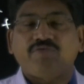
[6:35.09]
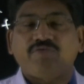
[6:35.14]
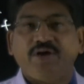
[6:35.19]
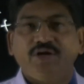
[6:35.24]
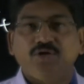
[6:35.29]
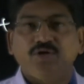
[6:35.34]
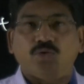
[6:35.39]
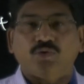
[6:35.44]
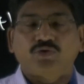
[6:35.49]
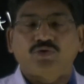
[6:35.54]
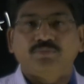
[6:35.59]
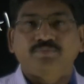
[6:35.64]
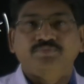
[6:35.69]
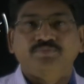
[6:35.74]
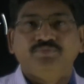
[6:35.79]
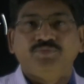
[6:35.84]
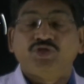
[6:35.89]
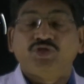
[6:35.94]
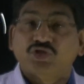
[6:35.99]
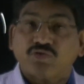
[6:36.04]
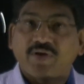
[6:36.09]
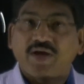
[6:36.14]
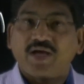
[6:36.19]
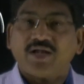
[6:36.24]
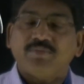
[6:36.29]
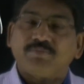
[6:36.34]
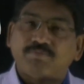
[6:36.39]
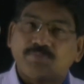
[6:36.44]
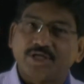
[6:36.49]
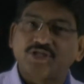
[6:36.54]
find out
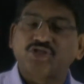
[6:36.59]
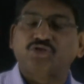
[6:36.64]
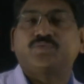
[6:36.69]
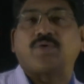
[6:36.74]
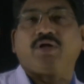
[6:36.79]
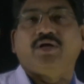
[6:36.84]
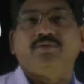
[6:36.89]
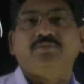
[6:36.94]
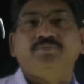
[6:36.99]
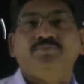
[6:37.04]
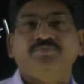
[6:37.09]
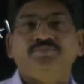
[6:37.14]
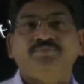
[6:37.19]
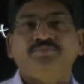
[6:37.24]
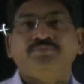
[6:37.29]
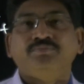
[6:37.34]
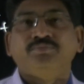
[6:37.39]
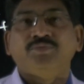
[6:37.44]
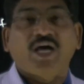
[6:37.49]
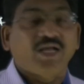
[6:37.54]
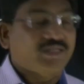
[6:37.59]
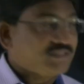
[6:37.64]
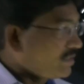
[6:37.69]
square plus 1. Or